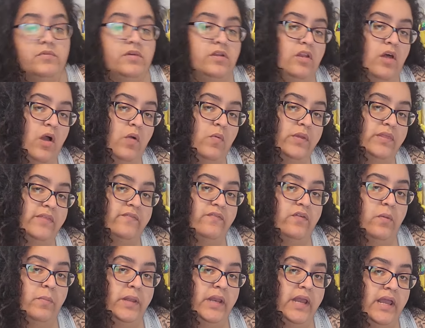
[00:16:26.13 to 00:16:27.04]
along with the
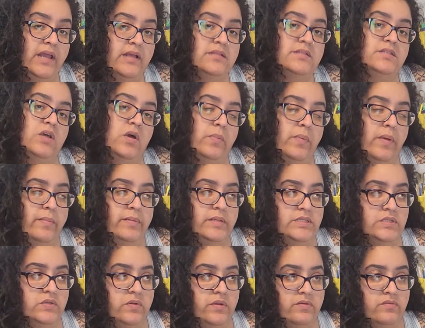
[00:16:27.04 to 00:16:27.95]
foam and hand soap, I'll be
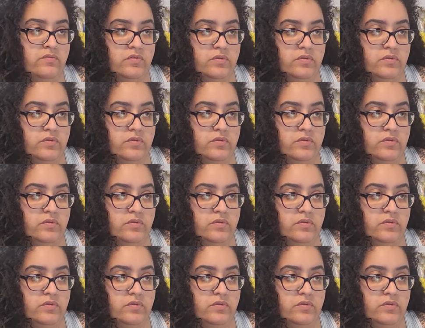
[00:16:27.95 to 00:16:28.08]
doing